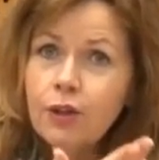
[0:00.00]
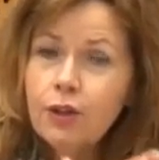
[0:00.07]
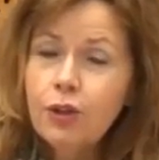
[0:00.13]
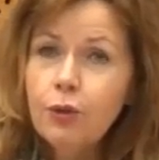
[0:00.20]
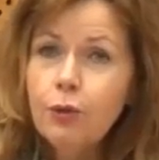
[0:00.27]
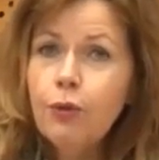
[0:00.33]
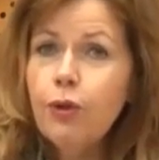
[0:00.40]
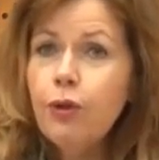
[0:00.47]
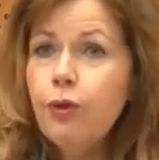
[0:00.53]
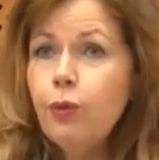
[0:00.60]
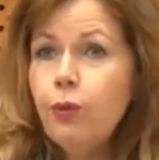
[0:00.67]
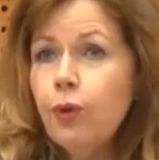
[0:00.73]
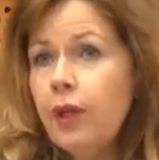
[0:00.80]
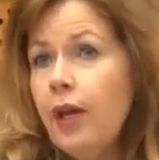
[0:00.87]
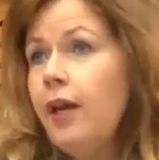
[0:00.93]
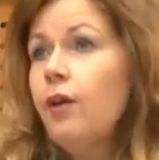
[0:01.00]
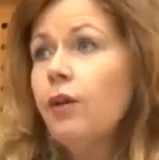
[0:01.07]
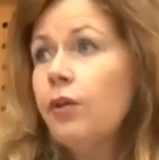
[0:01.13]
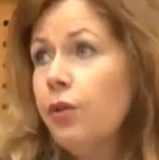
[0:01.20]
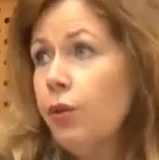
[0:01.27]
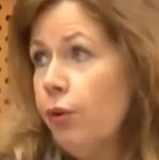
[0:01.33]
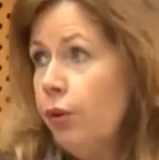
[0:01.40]
to the UK
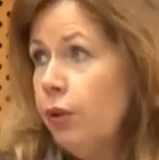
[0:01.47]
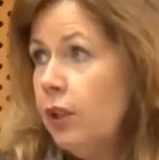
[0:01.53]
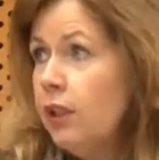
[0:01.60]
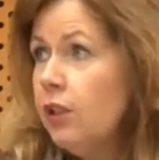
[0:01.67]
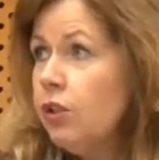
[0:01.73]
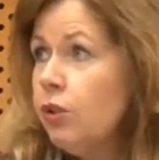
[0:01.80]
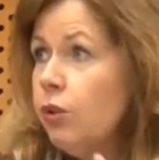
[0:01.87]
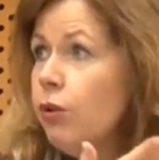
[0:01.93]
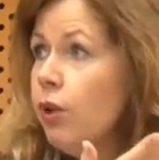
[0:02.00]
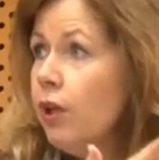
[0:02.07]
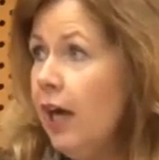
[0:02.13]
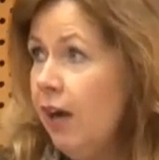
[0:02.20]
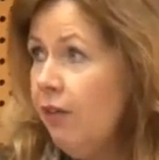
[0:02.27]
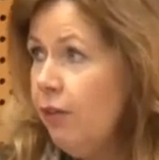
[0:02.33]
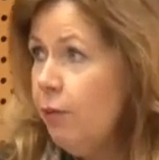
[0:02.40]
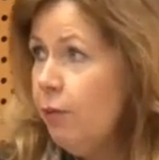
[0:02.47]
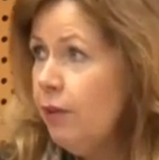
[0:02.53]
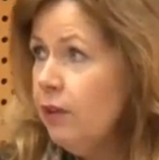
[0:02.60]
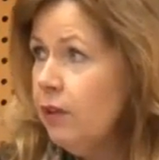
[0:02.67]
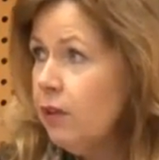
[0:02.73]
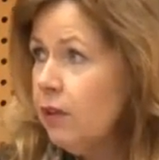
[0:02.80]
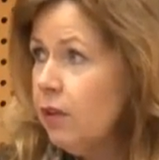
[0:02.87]
authorities, to the
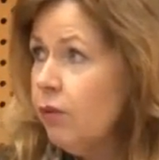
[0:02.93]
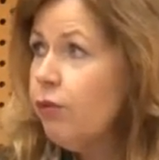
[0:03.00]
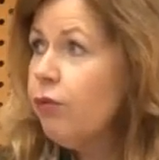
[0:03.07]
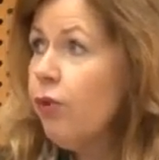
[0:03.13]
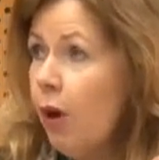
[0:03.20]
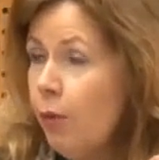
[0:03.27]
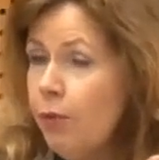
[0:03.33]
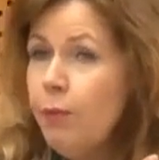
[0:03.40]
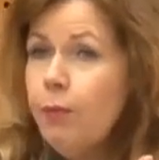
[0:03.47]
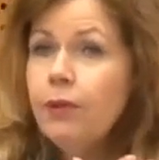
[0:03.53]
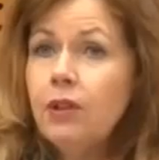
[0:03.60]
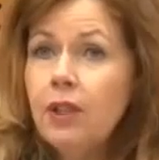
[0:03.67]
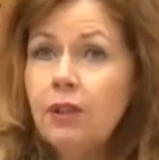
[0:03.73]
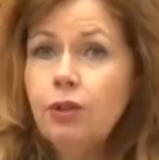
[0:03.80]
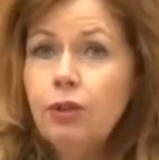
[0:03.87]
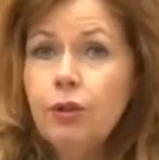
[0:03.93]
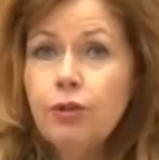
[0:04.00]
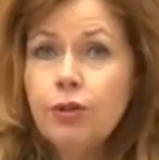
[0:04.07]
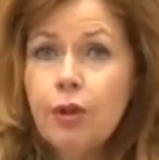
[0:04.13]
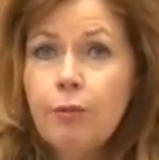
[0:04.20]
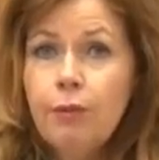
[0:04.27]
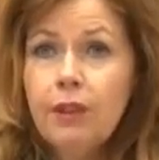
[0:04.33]
government, from the
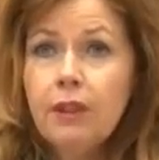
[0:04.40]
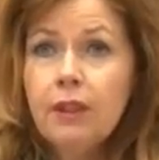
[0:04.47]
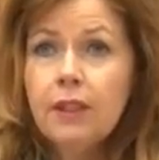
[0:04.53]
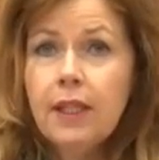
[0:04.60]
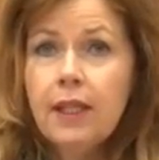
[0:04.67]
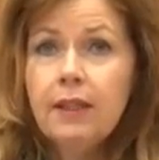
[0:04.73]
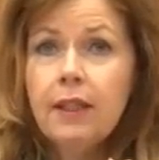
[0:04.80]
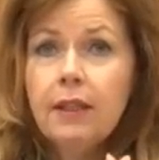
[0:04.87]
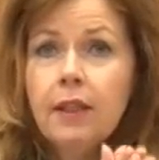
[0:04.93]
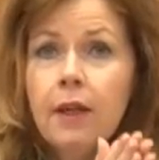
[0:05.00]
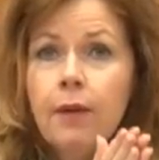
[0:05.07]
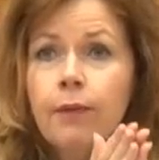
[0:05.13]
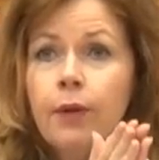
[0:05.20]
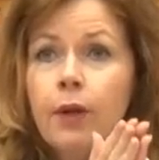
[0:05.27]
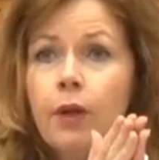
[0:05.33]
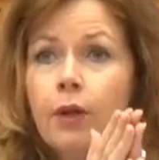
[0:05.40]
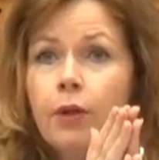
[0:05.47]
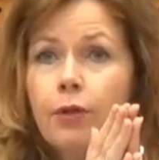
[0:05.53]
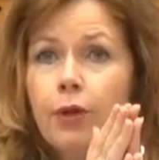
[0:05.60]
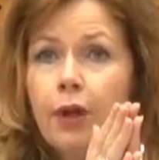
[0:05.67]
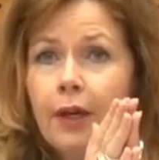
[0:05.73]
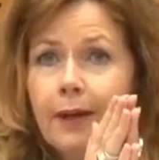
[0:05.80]
petitions committee saying that
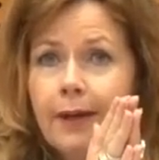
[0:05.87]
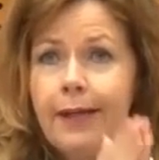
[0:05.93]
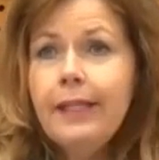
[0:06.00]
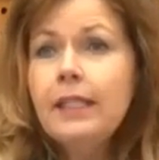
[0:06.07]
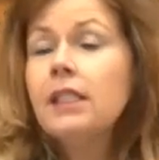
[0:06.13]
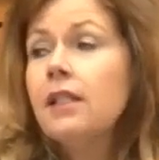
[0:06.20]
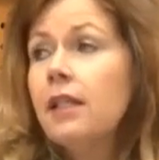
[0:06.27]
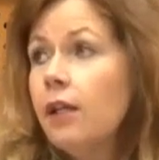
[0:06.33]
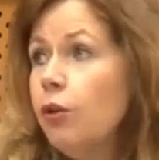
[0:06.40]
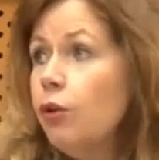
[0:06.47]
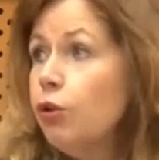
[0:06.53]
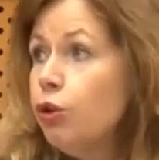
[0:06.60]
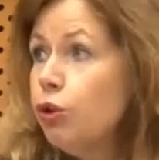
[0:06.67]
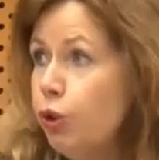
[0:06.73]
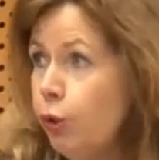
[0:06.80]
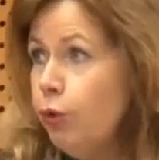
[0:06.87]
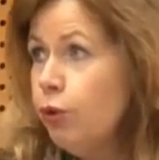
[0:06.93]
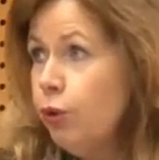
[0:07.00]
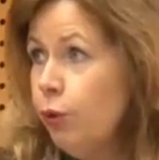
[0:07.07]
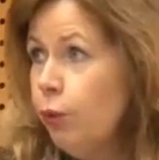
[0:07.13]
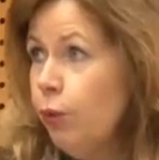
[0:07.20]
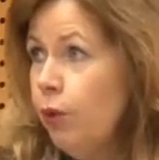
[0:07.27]
the least thing you should
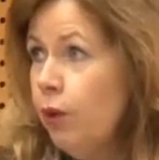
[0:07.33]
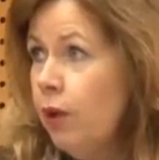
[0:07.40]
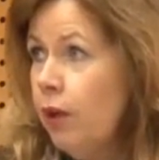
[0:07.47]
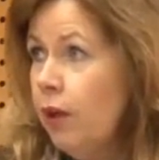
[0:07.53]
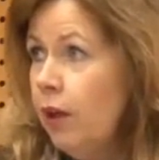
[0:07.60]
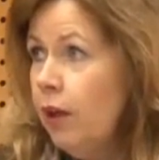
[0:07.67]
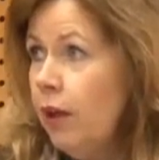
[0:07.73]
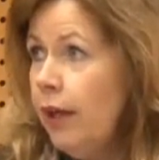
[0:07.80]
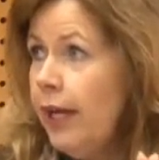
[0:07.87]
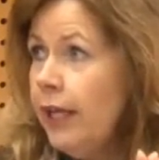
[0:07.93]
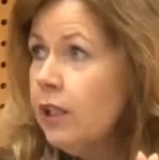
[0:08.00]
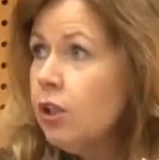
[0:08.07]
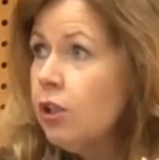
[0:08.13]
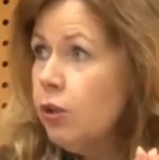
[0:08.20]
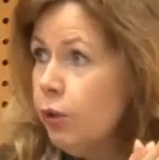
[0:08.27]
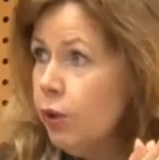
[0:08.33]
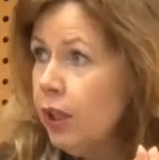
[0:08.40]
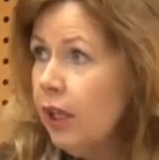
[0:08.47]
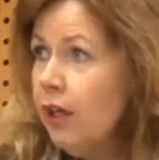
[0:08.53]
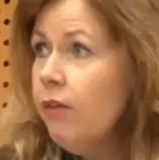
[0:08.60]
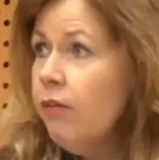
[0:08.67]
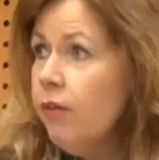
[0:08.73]
do is to
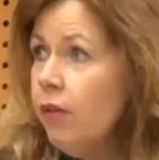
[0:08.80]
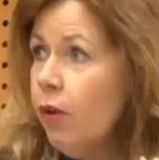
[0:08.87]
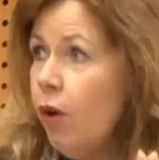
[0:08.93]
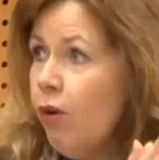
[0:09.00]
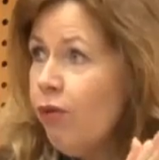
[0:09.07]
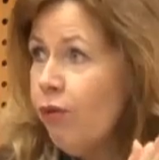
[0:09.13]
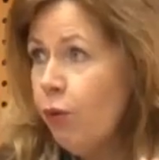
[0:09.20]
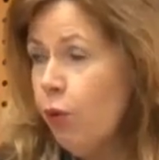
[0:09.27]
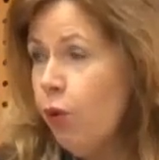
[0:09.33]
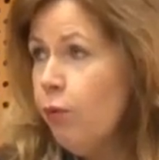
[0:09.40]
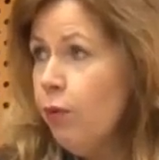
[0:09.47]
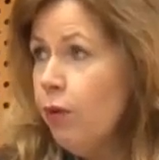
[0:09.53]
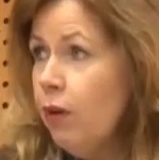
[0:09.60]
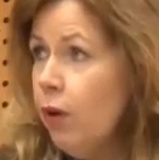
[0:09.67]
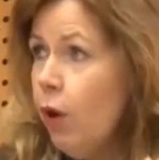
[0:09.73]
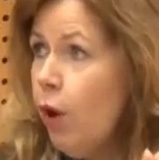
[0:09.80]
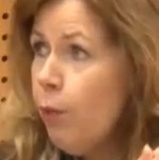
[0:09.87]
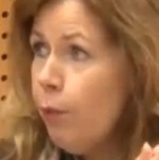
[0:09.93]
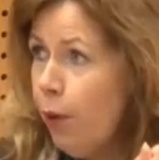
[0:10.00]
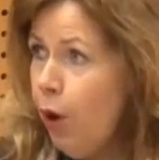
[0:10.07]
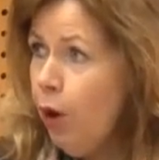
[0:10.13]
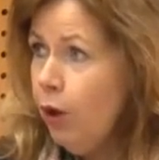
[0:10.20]
give a formal
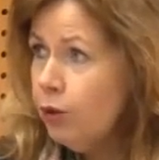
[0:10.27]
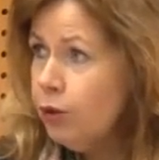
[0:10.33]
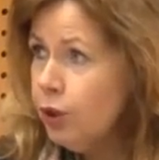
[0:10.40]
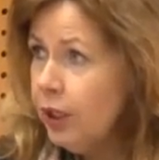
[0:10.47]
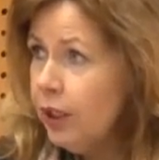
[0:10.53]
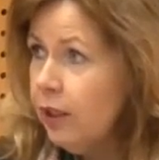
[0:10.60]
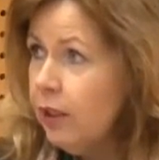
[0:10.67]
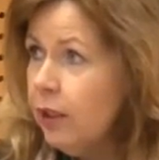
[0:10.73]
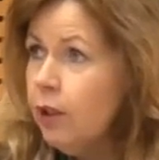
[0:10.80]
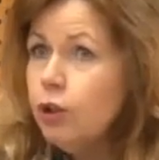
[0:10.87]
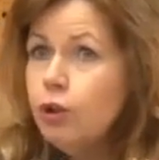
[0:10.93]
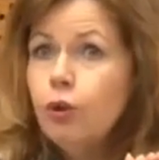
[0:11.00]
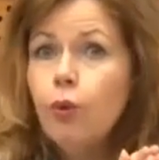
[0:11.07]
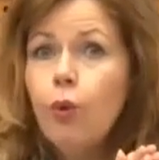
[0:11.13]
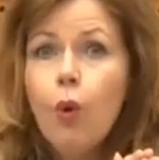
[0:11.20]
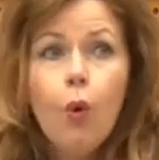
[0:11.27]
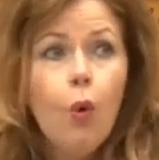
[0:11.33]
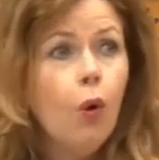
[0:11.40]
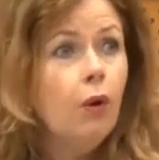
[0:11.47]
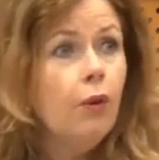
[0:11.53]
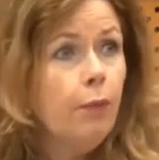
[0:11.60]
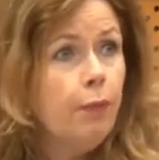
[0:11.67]
apology to
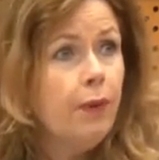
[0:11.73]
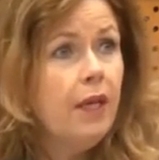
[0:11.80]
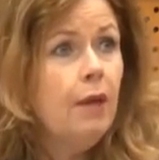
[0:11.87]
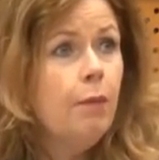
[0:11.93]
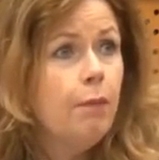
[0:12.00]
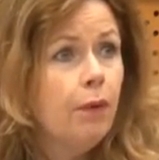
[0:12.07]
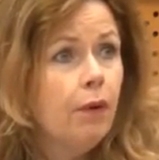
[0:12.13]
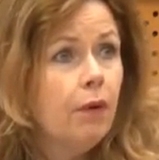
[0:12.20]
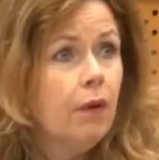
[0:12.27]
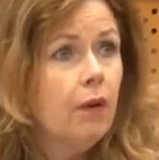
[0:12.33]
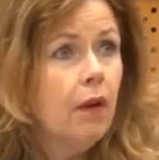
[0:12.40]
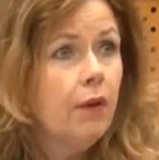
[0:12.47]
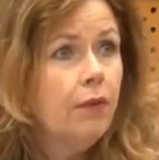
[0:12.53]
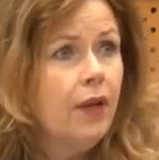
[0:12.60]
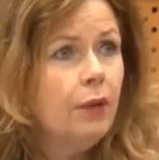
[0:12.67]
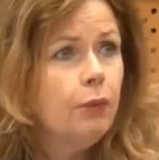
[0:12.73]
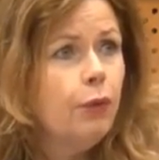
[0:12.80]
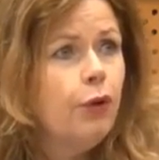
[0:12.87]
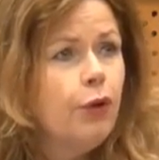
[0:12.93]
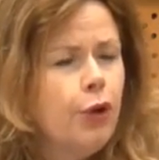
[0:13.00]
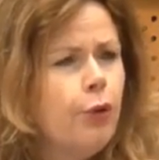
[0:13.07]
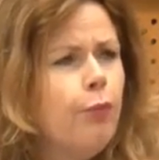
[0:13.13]
all the people that
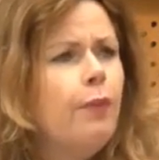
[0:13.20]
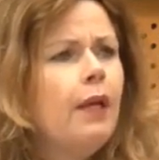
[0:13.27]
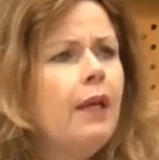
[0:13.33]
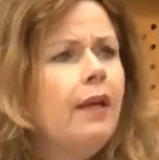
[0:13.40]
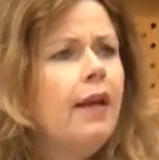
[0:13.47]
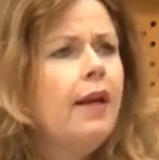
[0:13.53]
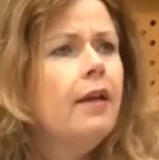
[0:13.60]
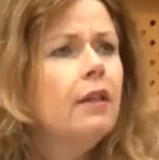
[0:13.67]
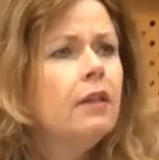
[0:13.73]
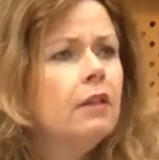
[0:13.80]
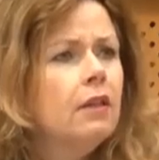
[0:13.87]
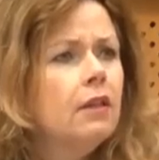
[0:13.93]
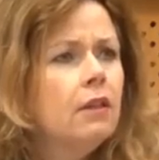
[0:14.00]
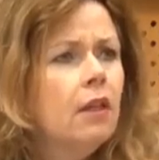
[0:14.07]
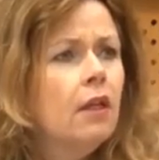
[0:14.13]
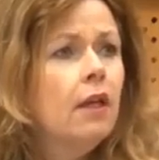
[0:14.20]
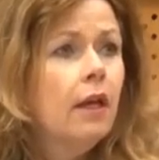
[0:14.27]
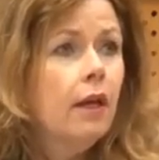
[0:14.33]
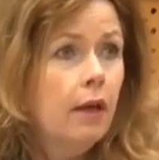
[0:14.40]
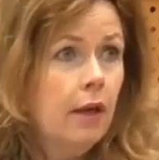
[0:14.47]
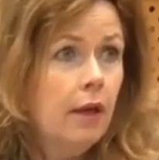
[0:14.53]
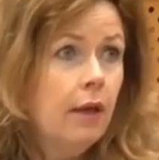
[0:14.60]
were humiliated
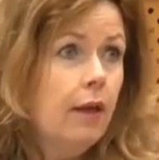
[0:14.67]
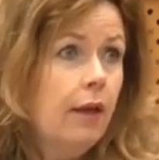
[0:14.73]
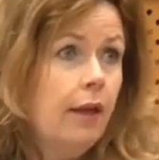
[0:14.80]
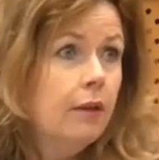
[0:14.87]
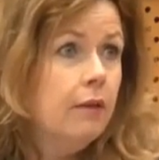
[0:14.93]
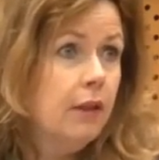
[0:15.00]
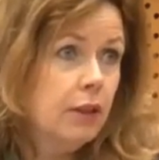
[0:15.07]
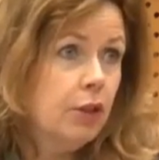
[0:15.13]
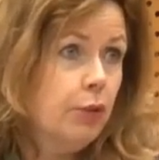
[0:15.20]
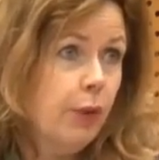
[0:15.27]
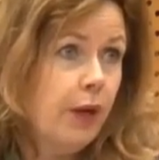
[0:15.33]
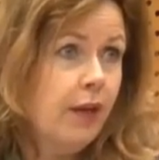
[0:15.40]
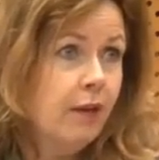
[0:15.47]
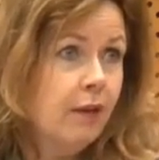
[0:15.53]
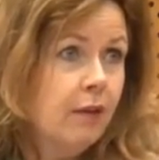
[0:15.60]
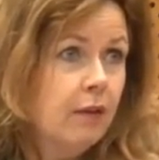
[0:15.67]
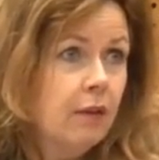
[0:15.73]
in this way.